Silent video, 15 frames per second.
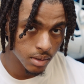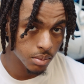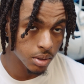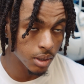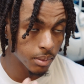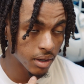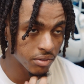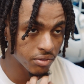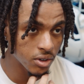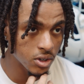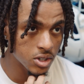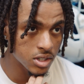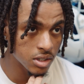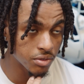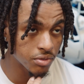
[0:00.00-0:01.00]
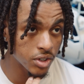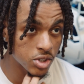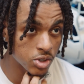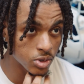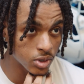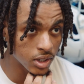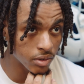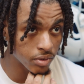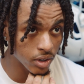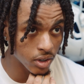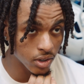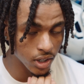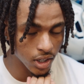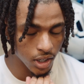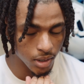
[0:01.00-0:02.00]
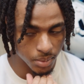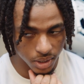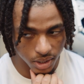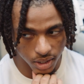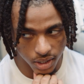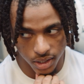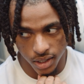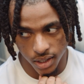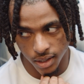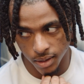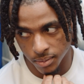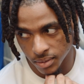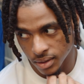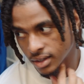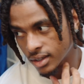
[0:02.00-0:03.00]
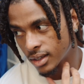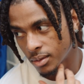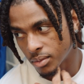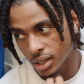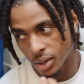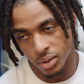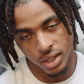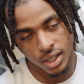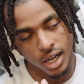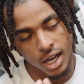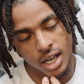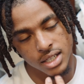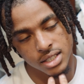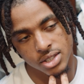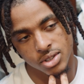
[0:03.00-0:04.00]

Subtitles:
play my first official NFL game, and then play with the guys.